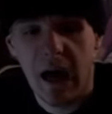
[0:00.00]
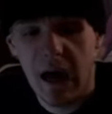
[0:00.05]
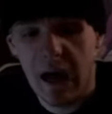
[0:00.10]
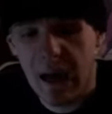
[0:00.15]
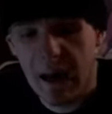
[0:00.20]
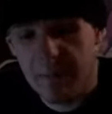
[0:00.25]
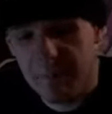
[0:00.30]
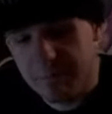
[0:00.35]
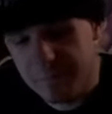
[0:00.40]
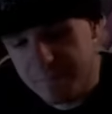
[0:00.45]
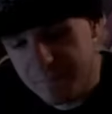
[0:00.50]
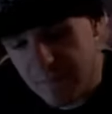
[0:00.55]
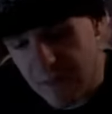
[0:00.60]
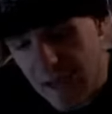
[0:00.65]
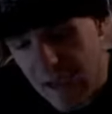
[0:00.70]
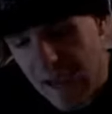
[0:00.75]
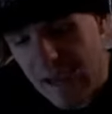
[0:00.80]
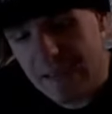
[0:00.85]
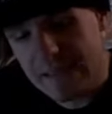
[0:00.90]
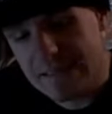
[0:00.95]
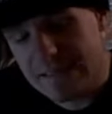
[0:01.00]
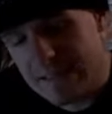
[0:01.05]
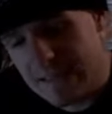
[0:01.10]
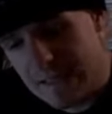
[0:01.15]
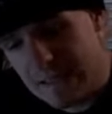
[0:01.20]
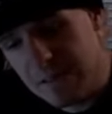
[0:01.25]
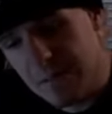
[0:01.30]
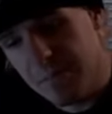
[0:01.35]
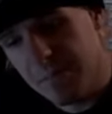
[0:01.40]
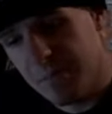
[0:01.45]
I
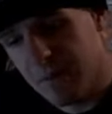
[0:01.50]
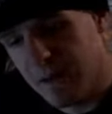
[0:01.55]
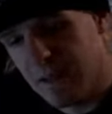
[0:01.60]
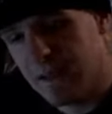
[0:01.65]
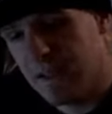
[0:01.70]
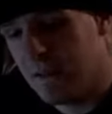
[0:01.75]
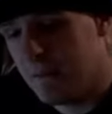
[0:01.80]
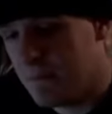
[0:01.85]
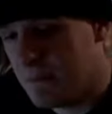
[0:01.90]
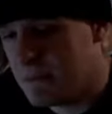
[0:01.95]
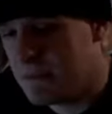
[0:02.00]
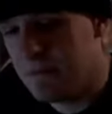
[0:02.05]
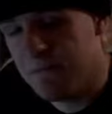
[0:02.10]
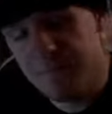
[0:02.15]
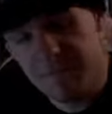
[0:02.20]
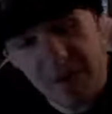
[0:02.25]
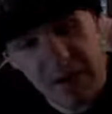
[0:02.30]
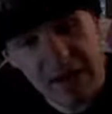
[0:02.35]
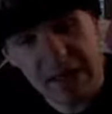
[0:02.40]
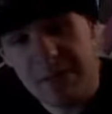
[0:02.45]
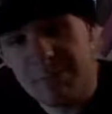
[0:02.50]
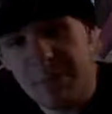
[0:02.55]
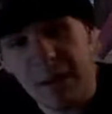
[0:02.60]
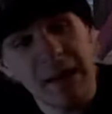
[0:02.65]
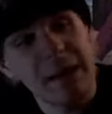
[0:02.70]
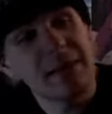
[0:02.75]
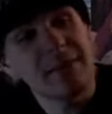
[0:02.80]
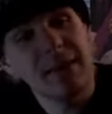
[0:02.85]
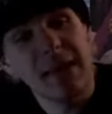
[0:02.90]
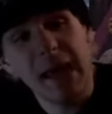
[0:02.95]
did, but it was a fucking
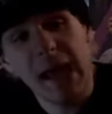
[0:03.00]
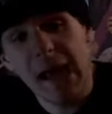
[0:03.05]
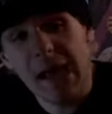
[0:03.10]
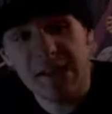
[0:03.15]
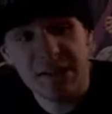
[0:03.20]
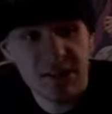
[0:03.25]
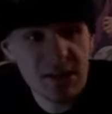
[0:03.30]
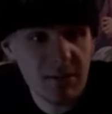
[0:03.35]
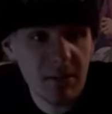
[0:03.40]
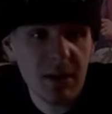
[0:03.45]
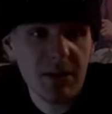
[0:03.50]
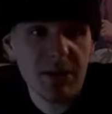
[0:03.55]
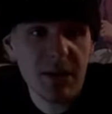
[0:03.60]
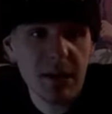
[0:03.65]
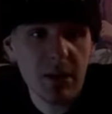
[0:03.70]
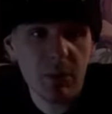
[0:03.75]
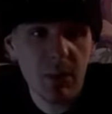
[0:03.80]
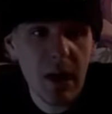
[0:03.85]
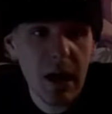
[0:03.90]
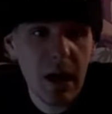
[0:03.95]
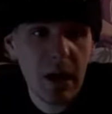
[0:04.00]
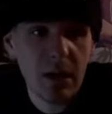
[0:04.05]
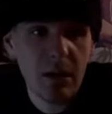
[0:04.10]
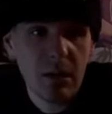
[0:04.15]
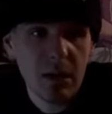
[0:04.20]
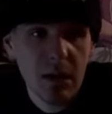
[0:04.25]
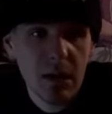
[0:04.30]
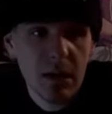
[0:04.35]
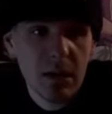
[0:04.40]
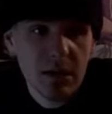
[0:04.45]
pain in the ass. You might think,
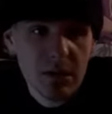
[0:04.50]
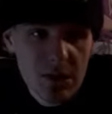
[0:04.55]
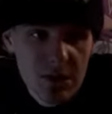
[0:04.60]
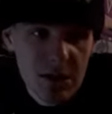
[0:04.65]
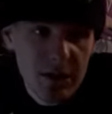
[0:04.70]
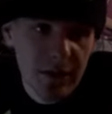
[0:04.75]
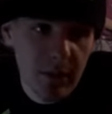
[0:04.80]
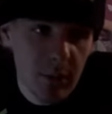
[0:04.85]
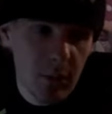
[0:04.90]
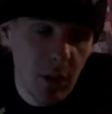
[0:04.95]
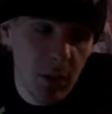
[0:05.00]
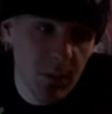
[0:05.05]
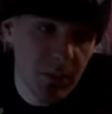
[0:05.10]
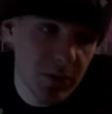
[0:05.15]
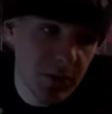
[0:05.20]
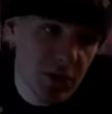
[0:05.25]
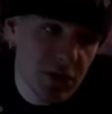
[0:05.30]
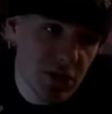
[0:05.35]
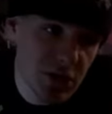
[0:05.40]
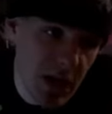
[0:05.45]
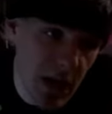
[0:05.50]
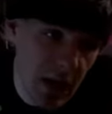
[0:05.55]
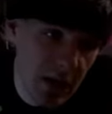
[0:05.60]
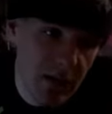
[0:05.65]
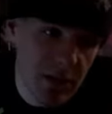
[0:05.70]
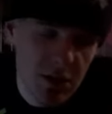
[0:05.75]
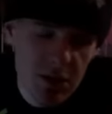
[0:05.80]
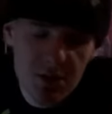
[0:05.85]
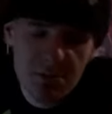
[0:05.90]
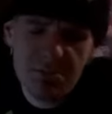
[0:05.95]
well, there's nothing wrong with a good
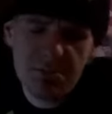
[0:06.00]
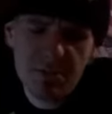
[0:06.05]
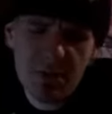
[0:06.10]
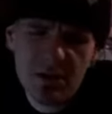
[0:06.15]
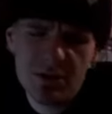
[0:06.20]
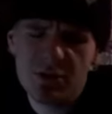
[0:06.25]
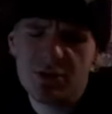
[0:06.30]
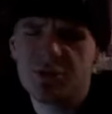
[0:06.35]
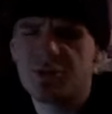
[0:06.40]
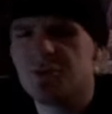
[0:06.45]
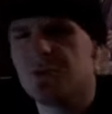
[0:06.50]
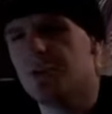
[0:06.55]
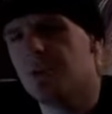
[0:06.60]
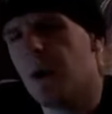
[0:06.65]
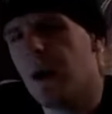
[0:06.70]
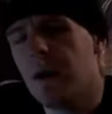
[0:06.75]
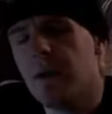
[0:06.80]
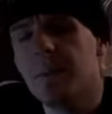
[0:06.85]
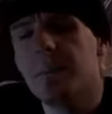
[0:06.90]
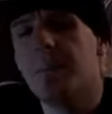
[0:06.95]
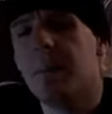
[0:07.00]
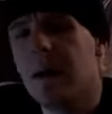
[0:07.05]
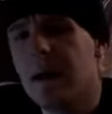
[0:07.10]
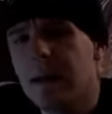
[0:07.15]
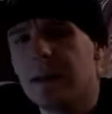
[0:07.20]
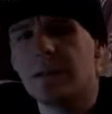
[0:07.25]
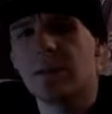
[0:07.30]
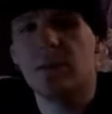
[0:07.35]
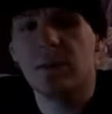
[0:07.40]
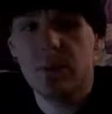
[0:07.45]
challenge. This is true. I don't
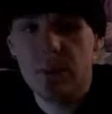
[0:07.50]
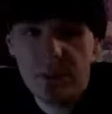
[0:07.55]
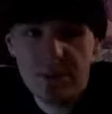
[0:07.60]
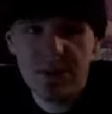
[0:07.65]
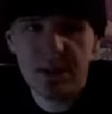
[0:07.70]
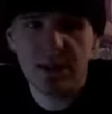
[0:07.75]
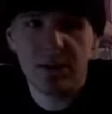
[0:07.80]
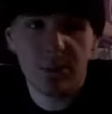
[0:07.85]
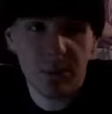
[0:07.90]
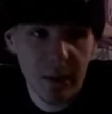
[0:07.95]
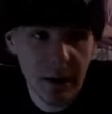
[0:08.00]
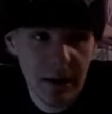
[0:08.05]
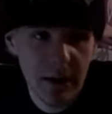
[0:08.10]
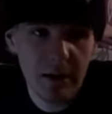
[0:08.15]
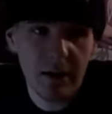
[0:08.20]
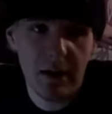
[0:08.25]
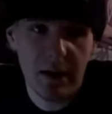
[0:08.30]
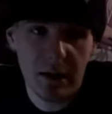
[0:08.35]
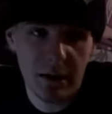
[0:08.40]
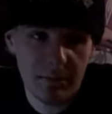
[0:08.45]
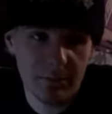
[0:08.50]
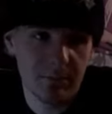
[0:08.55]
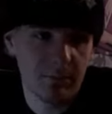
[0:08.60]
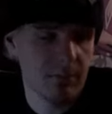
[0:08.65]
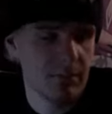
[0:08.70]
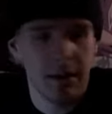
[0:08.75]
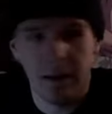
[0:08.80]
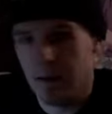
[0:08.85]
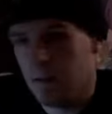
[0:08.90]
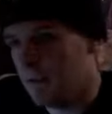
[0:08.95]
mind losing a round,
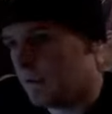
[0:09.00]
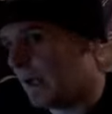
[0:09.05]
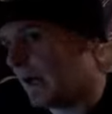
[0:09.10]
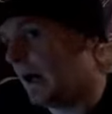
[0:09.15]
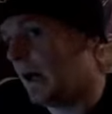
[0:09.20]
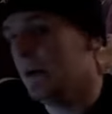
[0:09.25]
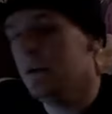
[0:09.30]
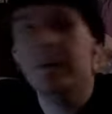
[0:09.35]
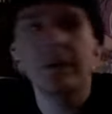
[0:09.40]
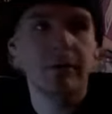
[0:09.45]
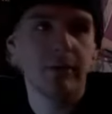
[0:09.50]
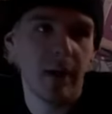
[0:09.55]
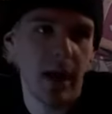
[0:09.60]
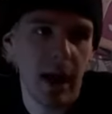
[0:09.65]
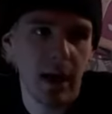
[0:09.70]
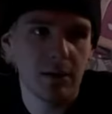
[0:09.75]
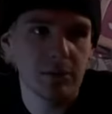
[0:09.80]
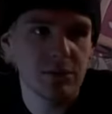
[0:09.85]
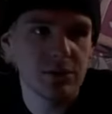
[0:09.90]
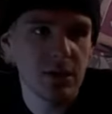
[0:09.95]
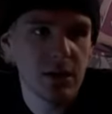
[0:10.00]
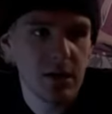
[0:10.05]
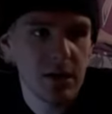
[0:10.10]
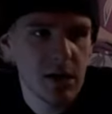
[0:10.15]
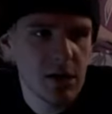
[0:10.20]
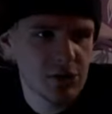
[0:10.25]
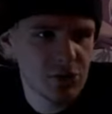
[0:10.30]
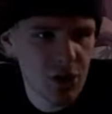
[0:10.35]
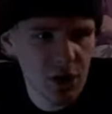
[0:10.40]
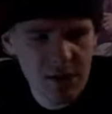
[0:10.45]
100 rounds,
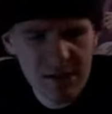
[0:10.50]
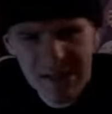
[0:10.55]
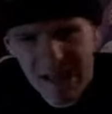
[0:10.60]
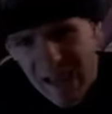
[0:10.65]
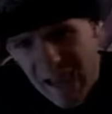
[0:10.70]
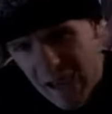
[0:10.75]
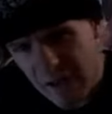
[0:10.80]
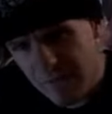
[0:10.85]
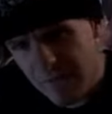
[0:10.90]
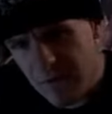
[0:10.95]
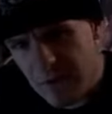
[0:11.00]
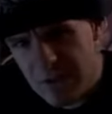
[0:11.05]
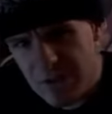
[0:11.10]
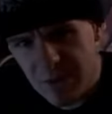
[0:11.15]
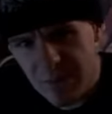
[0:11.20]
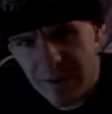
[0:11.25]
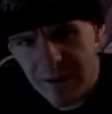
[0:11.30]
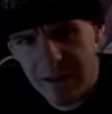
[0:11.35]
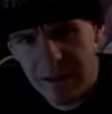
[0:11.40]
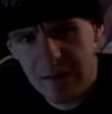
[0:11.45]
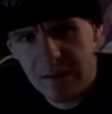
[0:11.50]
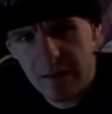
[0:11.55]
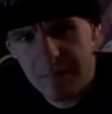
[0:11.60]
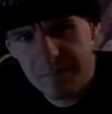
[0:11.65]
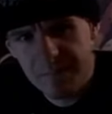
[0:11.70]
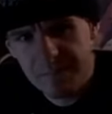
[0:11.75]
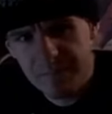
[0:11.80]
as long as I had fun doing it.